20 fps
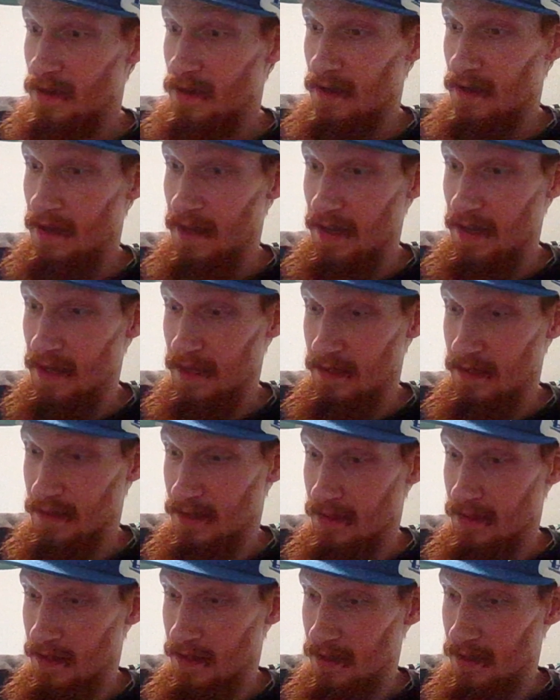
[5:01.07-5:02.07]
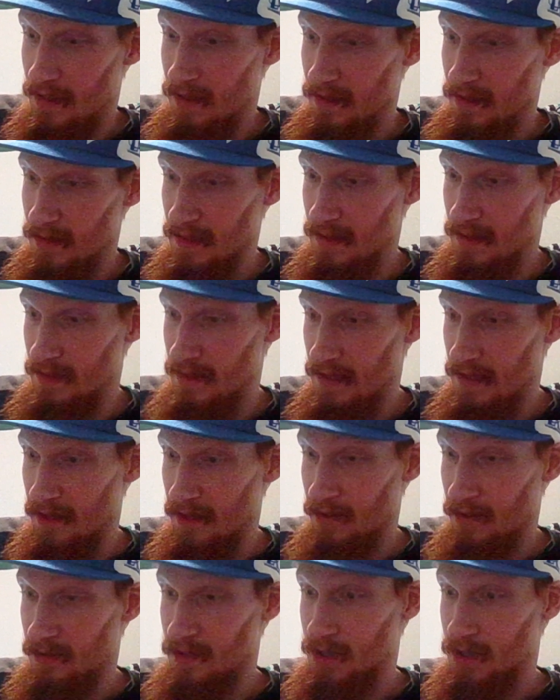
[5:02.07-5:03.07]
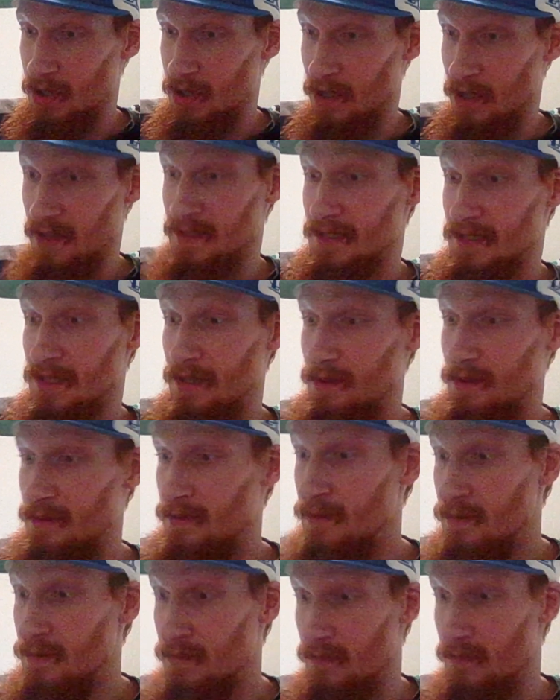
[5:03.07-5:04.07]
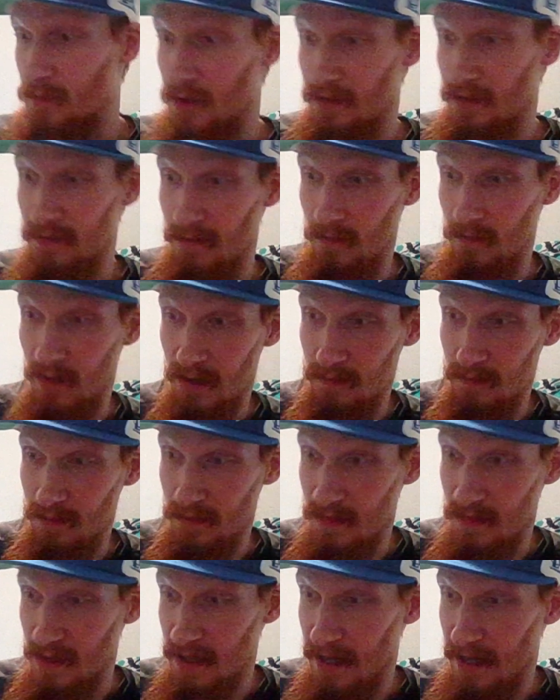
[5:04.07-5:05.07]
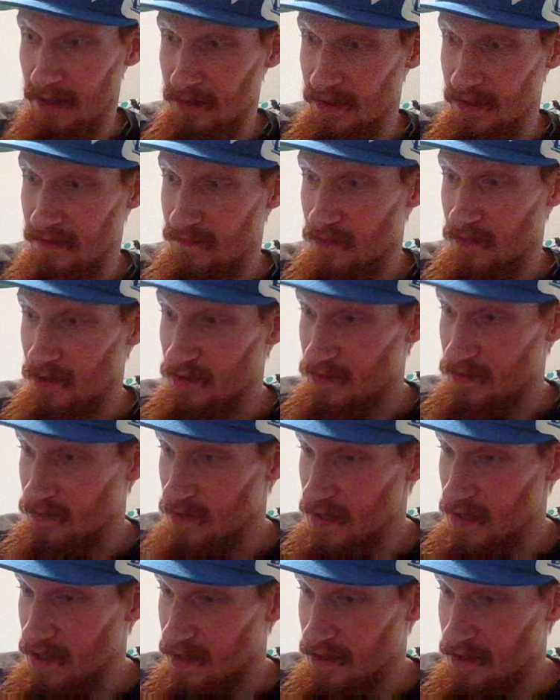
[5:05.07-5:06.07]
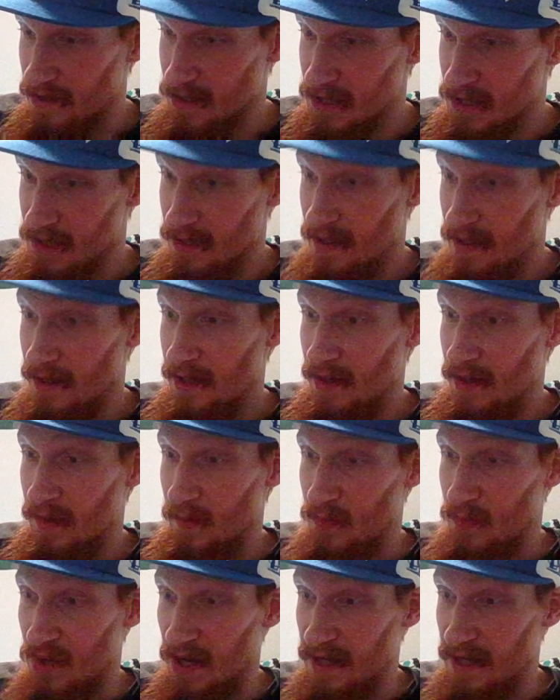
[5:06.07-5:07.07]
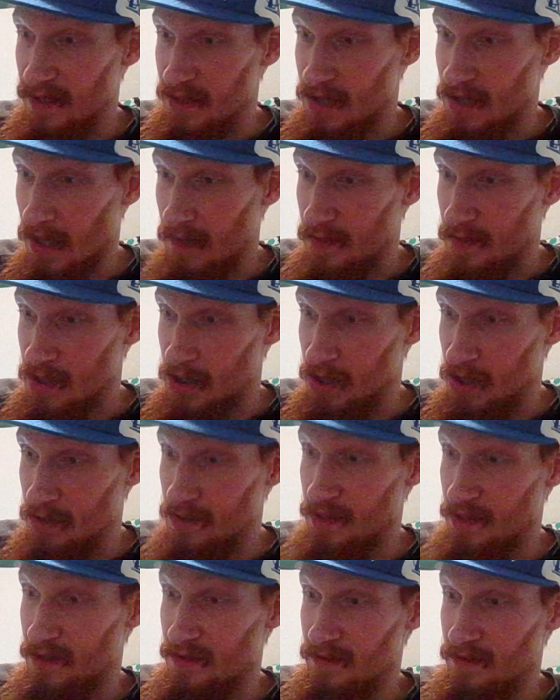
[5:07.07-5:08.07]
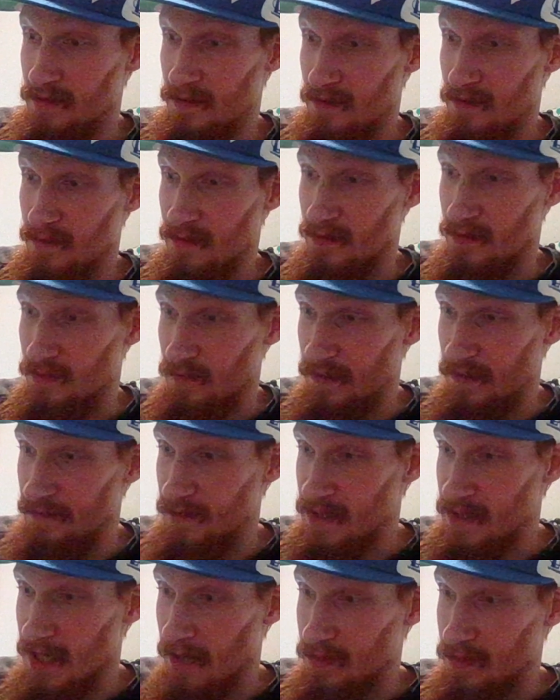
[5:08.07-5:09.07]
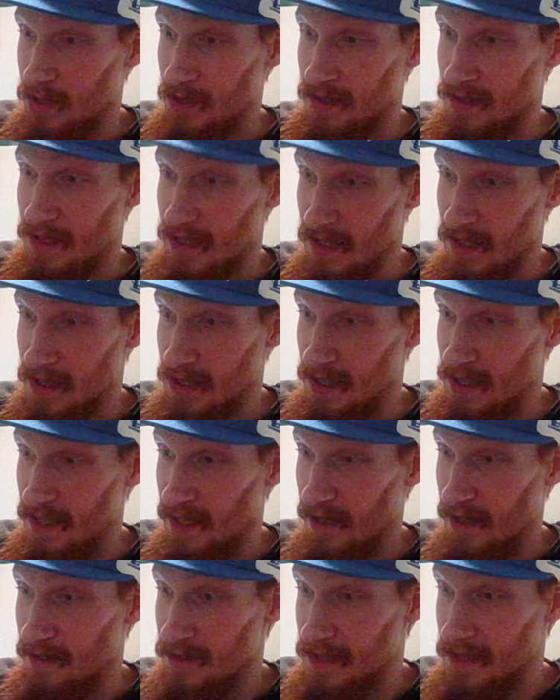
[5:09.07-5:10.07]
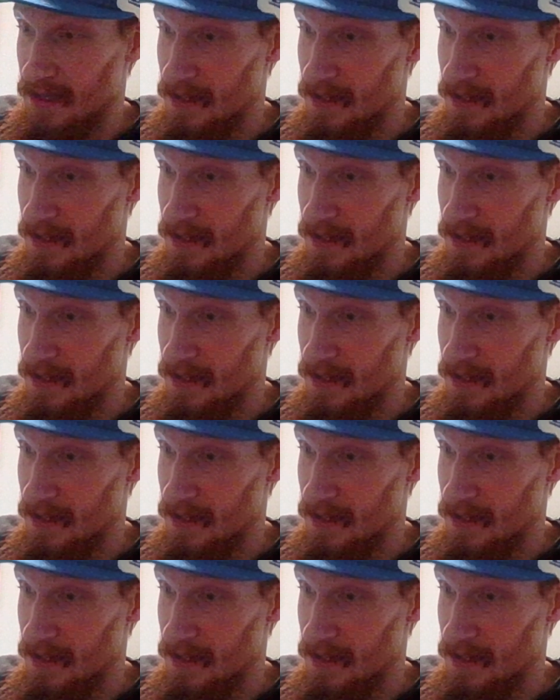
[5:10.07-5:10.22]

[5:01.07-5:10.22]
And Dearness Johnson with 1 carry for 3 yards. Brian Thomas Jr., 3 receptions, 60 yards, and a